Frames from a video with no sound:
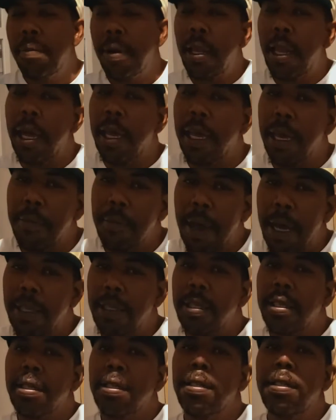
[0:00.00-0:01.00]
But like get
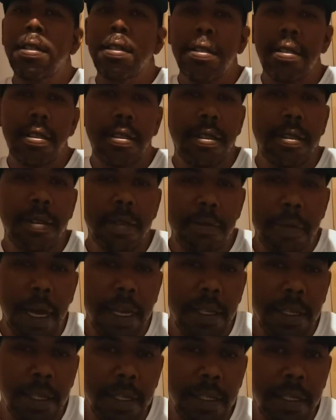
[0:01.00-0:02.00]
back to the get
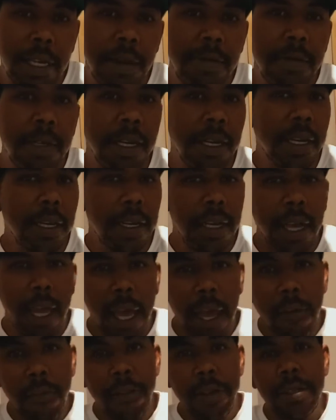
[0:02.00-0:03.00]
back to the subject.
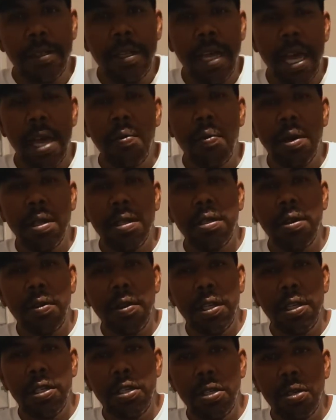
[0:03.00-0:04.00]
If his name wasn't
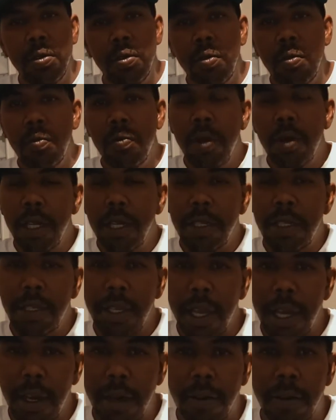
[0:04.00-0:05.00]
on the shoe, would it
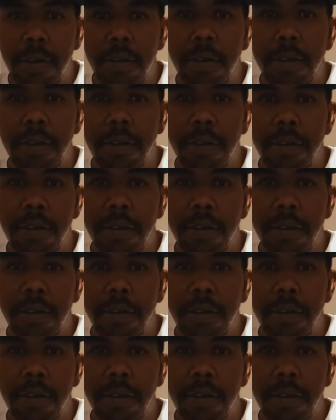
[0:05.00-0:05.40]
sell?